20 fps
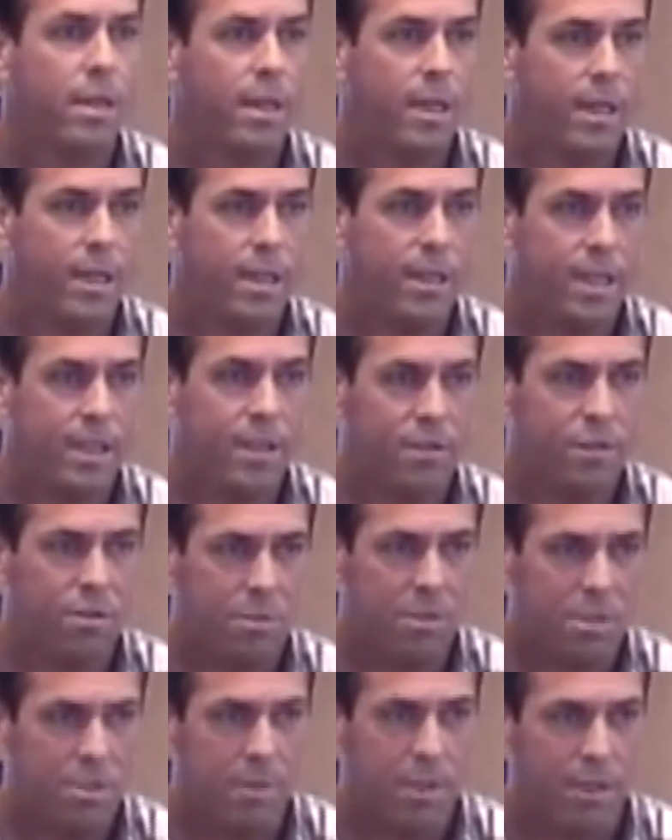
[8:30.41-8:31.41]
and I had so
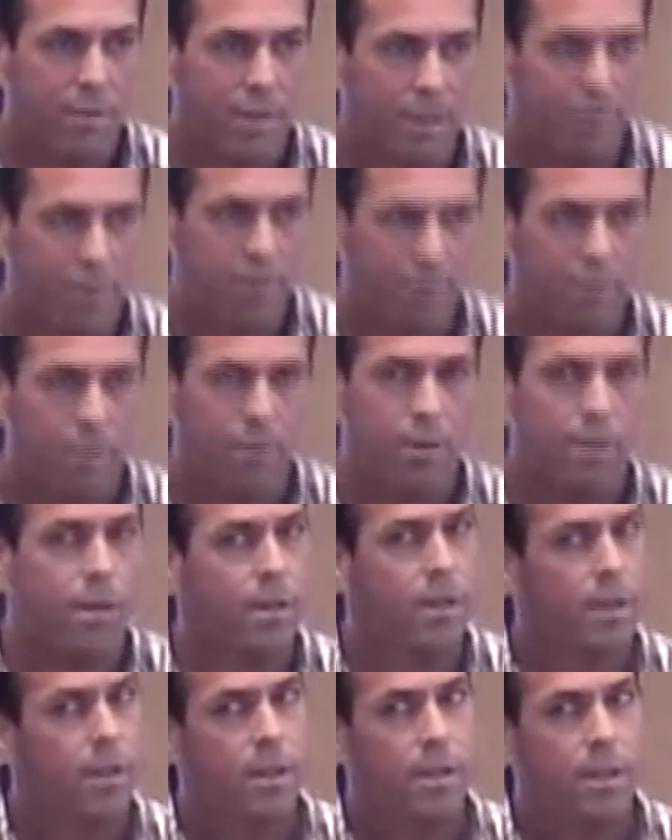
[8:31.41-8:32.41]
much to be grateful for
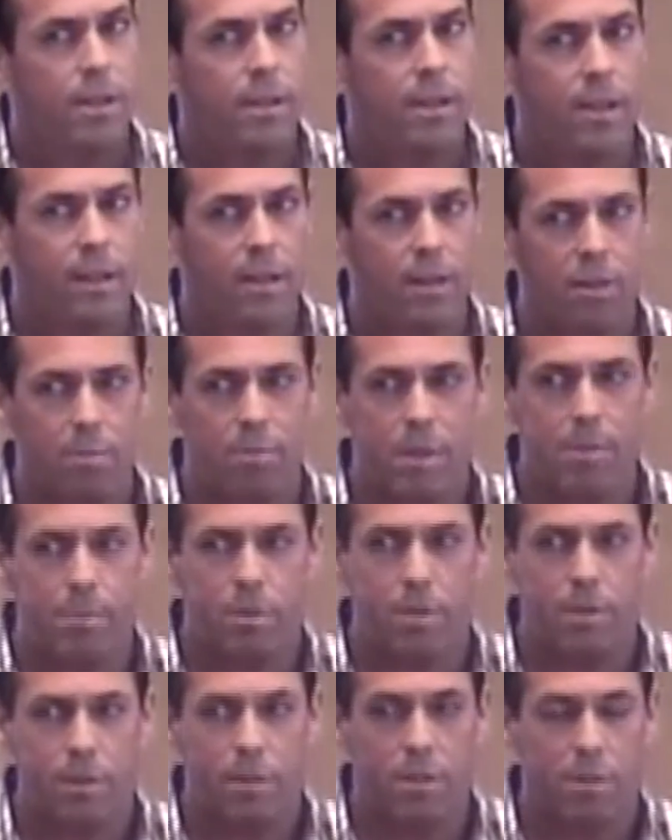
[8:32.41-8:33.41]
that other
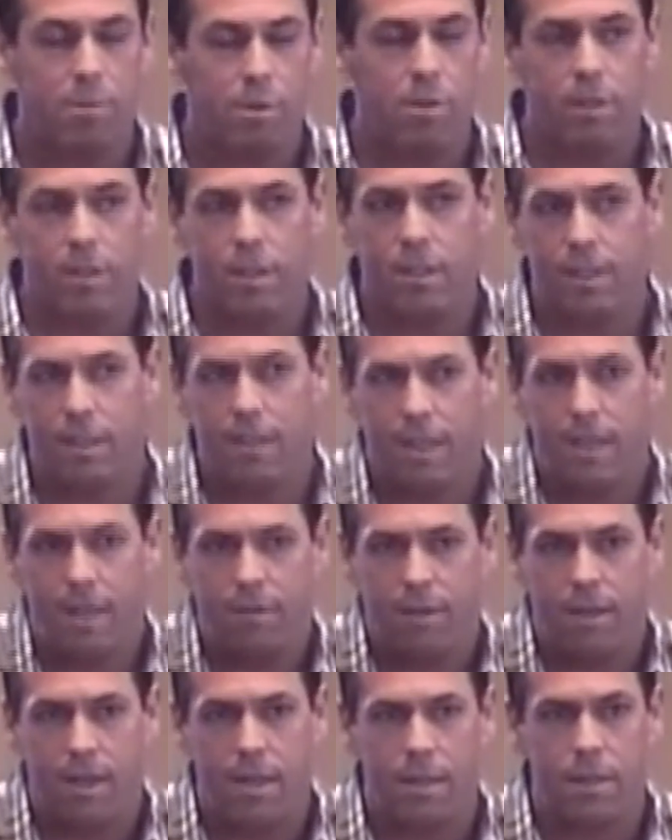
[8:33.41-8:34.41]
people in the community didn't
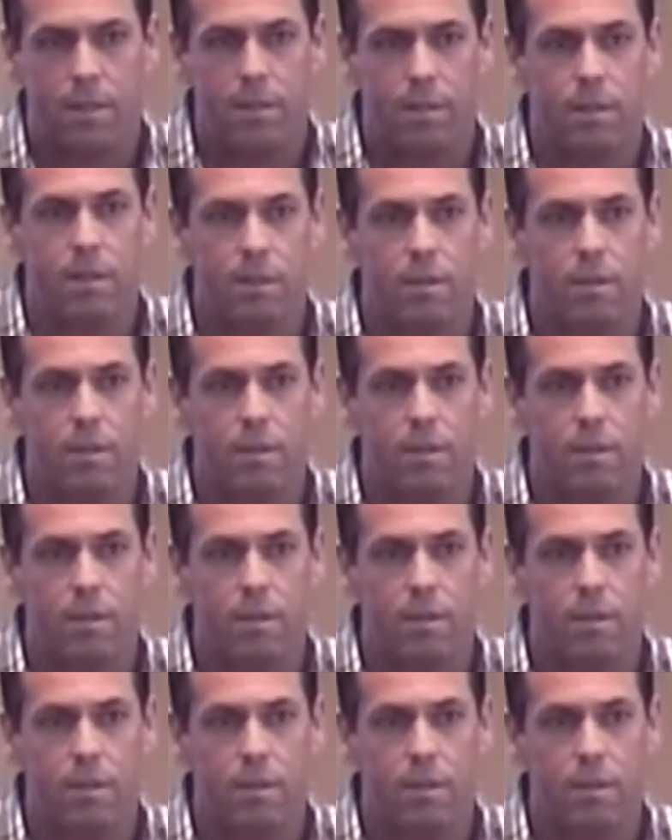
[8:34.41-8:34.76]
have that.